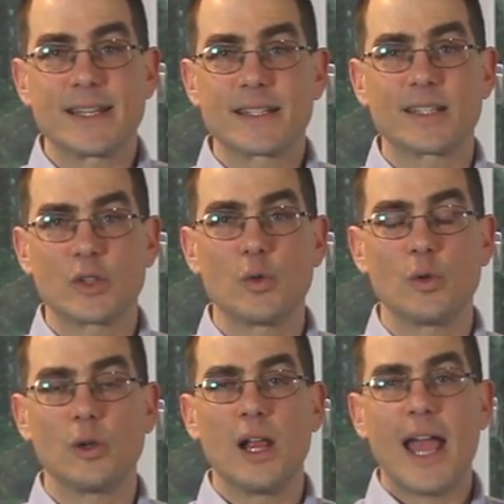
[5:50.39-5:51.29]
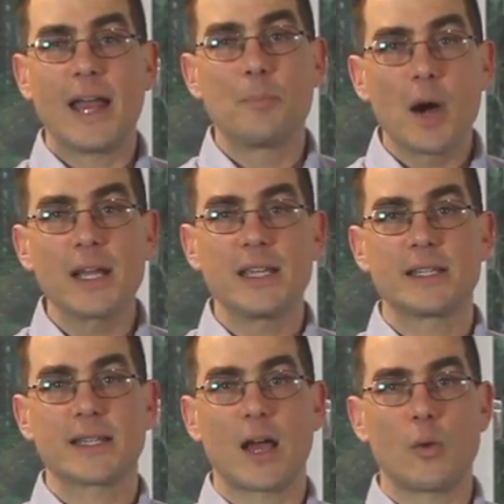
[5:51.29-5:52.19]
It's a tool, and money is
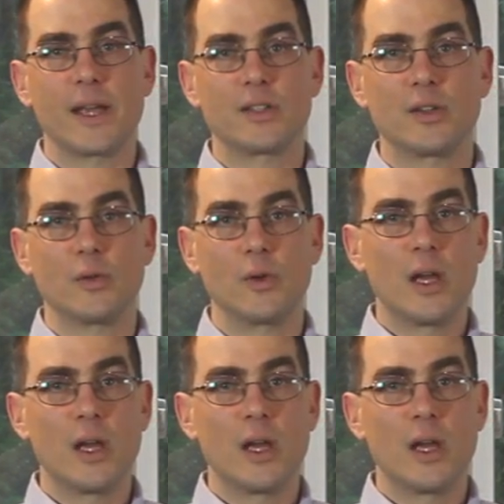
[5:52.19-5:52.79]
that way too.